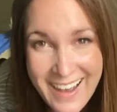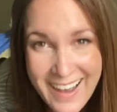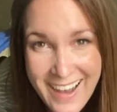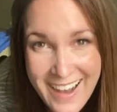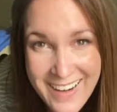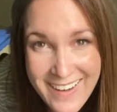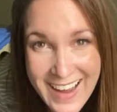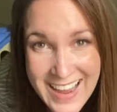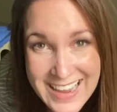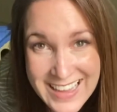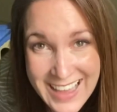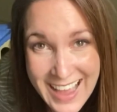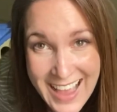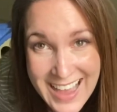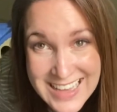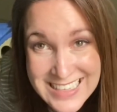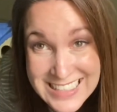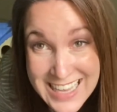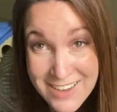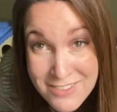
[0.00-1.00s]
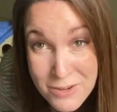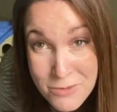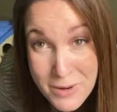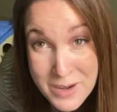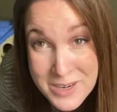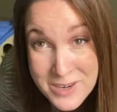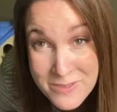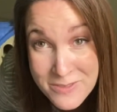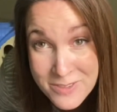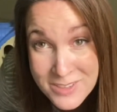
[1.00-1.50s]
All right, guys, have a
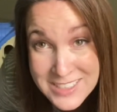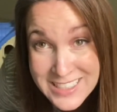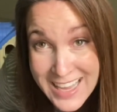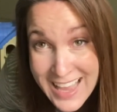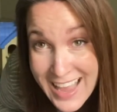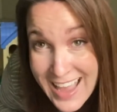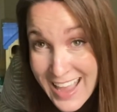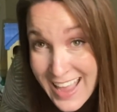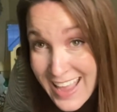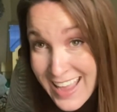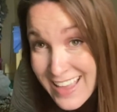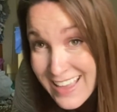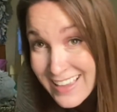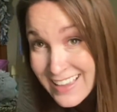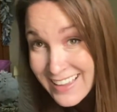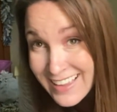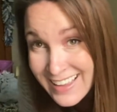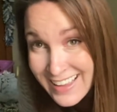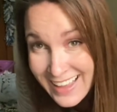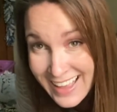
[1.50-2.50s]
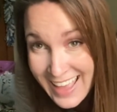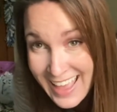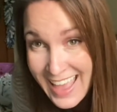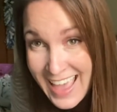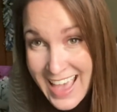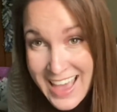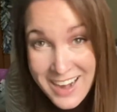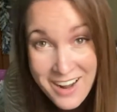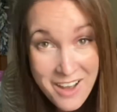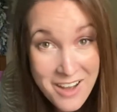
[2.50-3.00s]
wonderful day.
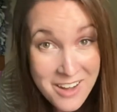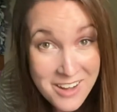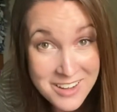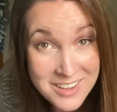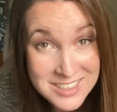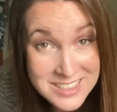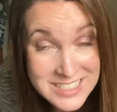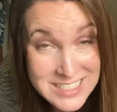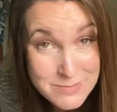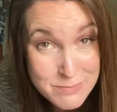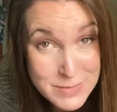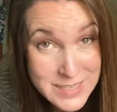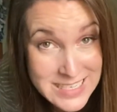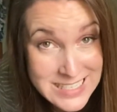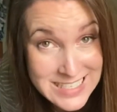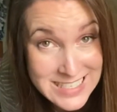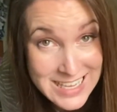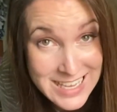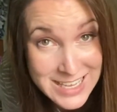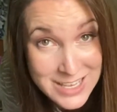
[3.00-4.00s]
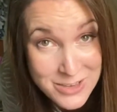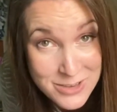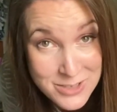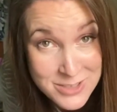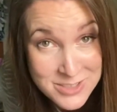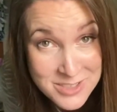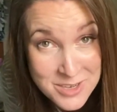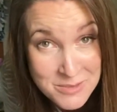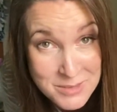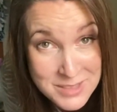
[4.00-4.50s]
And I'll be seeing you
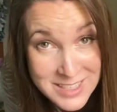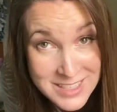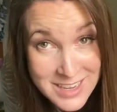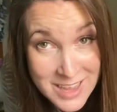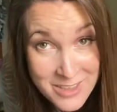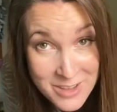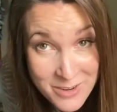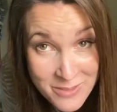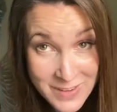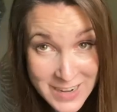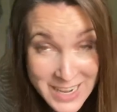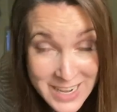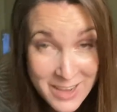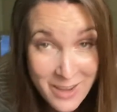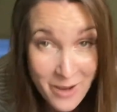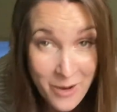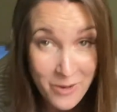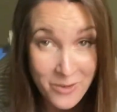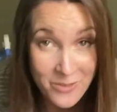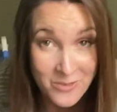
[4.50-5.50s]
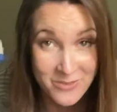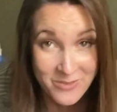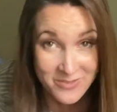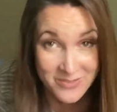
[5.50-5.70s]
soon with another video.